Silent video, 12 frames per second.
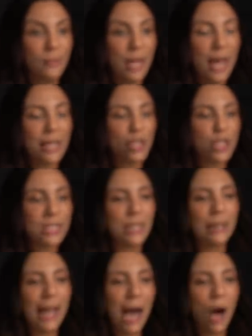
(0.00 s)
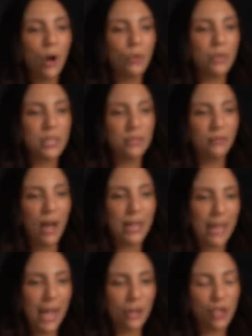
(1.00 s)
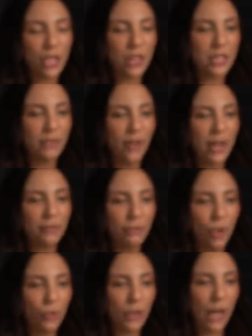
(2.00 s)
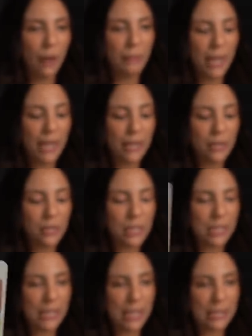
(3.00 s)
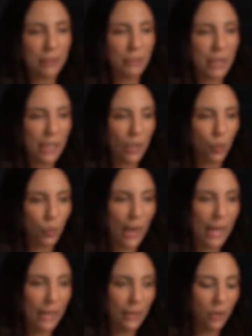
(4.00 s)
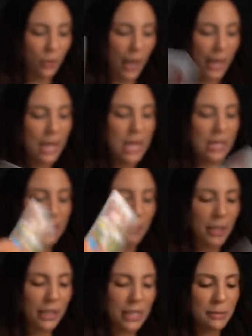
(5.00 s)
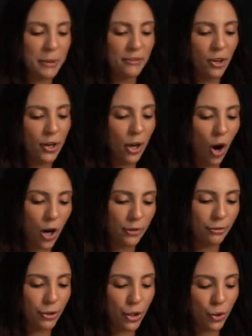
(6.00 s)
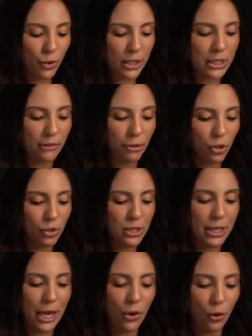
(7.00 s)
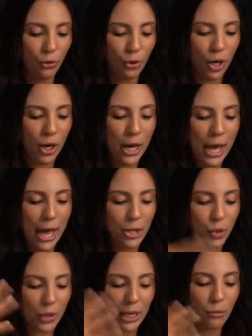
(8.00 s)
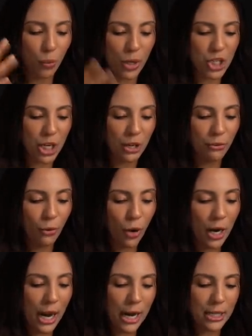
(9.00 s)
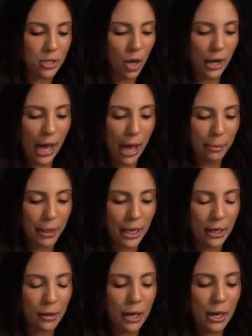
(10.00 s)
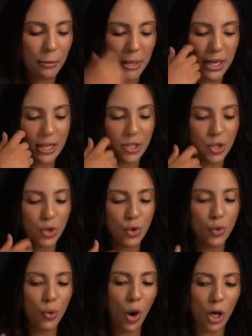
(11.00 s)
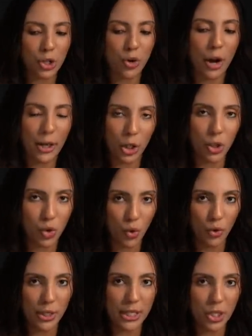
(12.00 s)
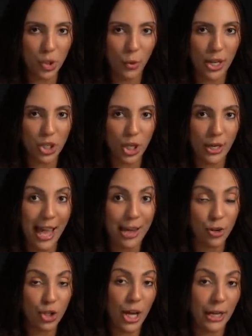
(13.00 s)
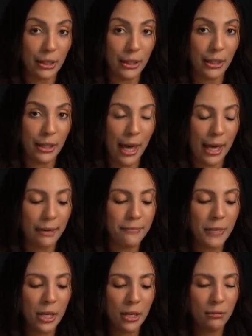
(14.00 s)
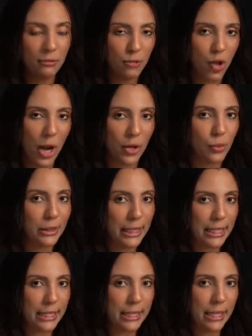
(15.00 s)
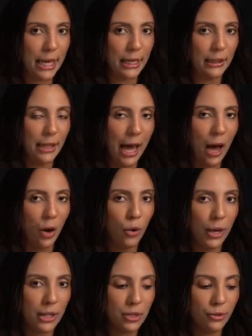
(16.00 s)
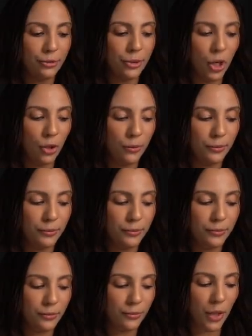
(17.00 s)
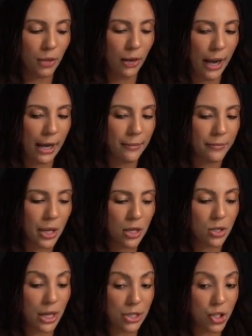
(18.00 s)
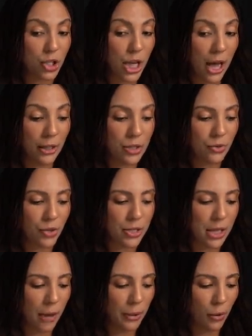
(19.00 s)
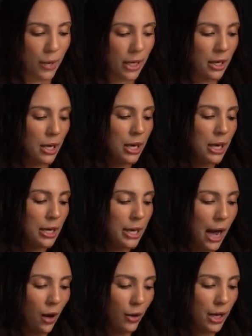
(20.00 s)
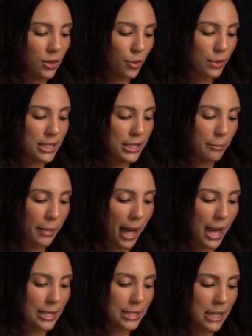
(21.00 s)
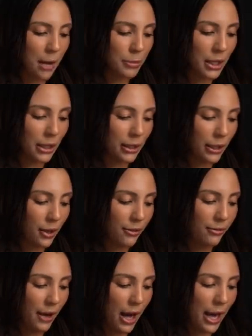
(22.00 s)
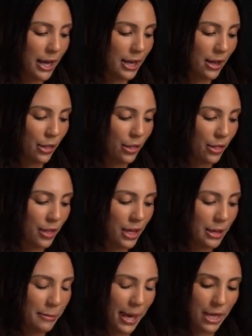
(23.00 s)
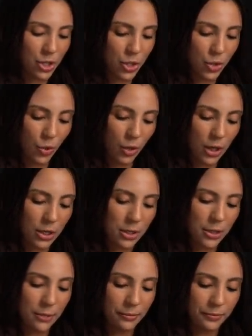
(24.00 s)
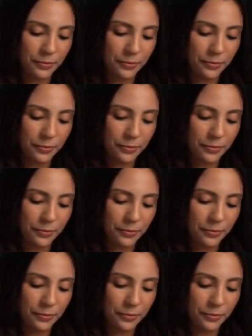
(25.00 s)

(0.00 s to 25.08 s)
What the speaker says: and just allow the divine energy, the divine flow to come in to set something here right, okay? Something that's been very hard for you and difficult to get over, and you keep wishing for it and it's not happening because you are trying to control the situation energetically, okay? Try to release and allow it to flow, all right? That's your challenge for this coming week. Now, in the recent past, I'm gonna clarify the Page of Swords.